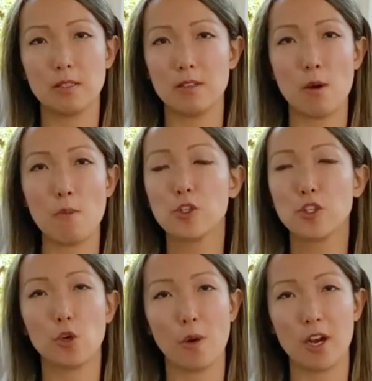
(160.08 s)

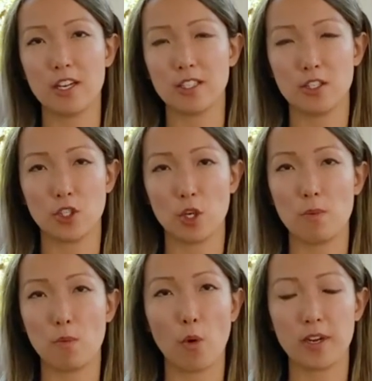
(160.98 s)
emotional awareness is so
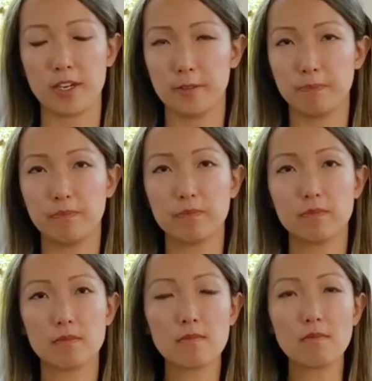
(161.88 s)
important.
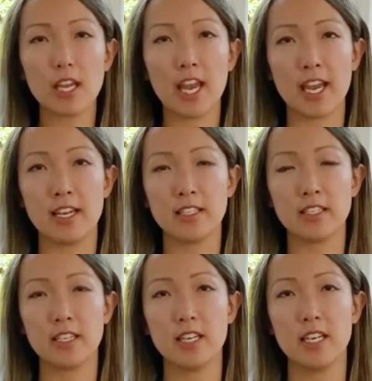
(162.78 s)
And
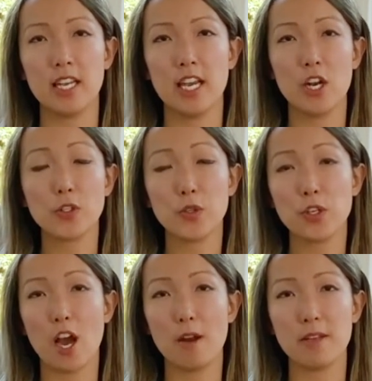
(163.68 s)
it also
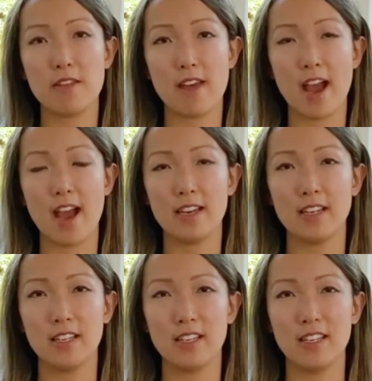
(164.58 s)
taught me
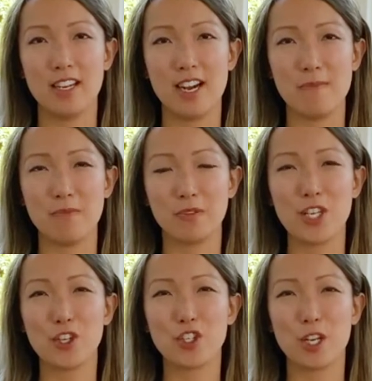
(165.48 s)
that
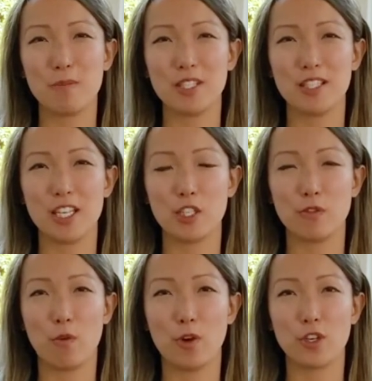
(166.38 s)
leadership is
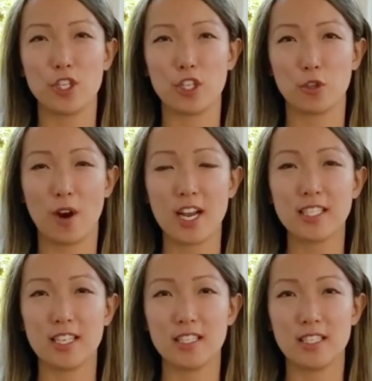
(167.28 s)
forged in
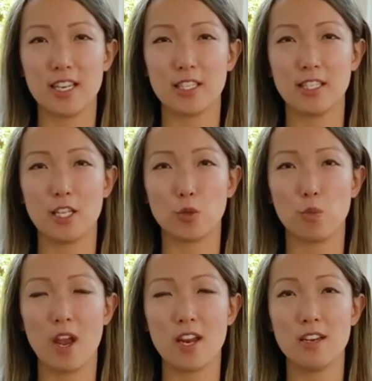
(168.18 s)
crisis. And it's
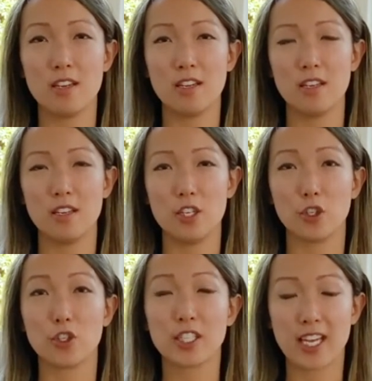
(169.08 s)
when
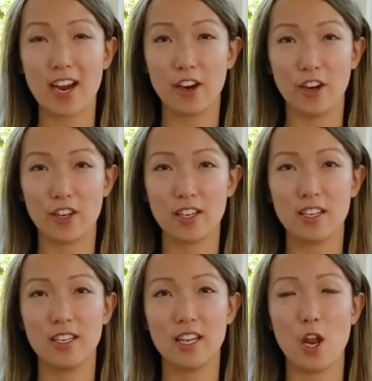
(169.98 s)
you're scared
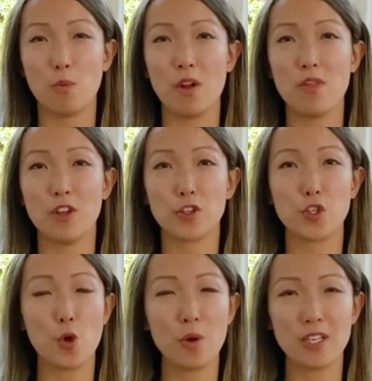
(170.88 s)
and when there's
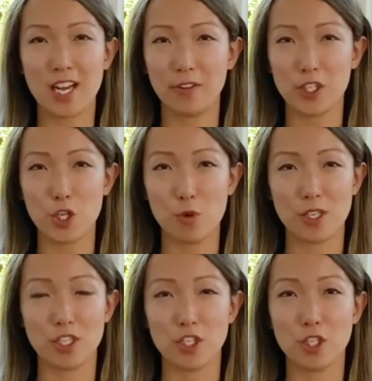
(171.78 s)
no one telling you what
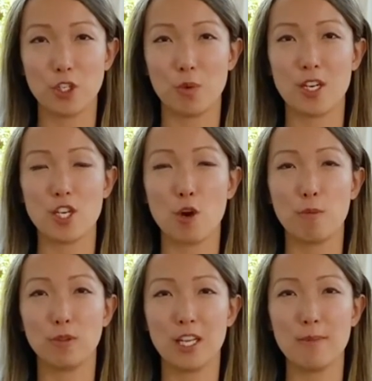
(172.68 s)
to do and no
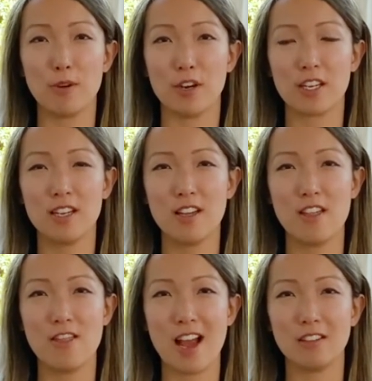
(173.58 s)
playbook
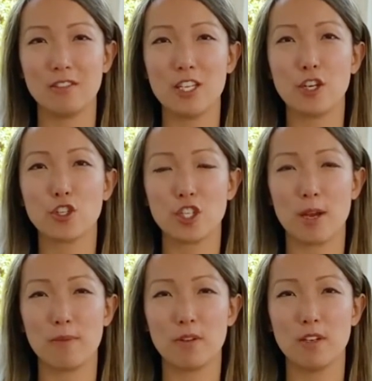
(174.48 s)
that
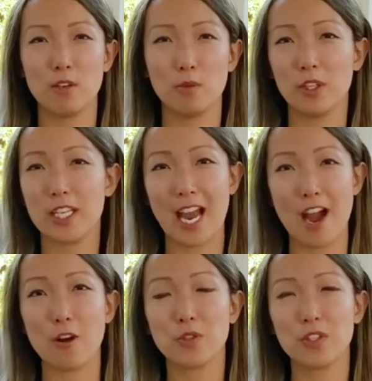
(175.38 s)
leadership really
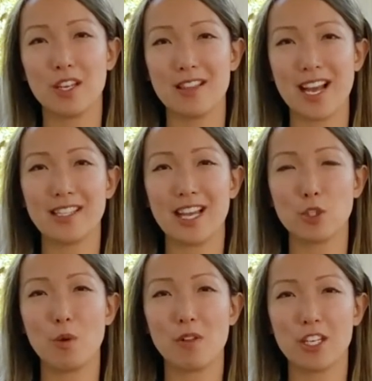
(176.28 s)
counts. And
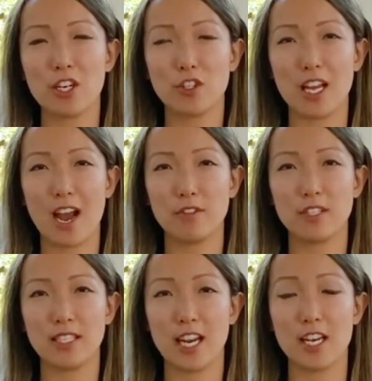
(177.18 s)
that's when leaders have to
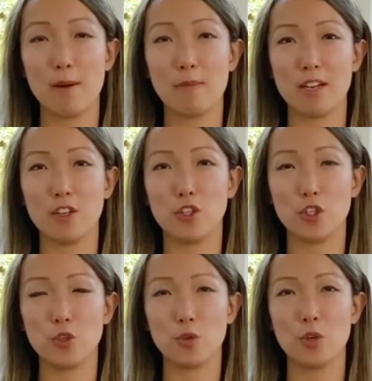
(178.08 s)
stand up and
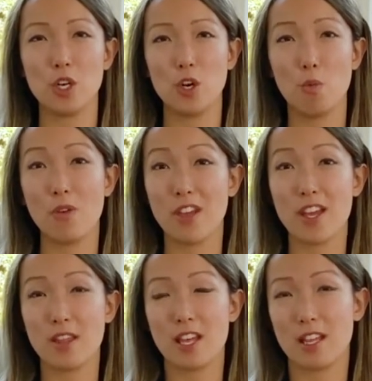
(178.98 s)
do what
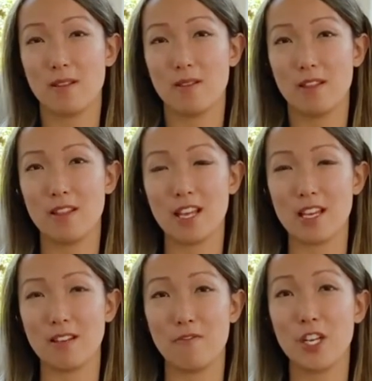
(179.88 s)
they
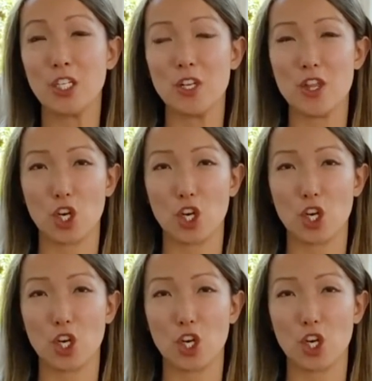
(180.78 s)
feel in their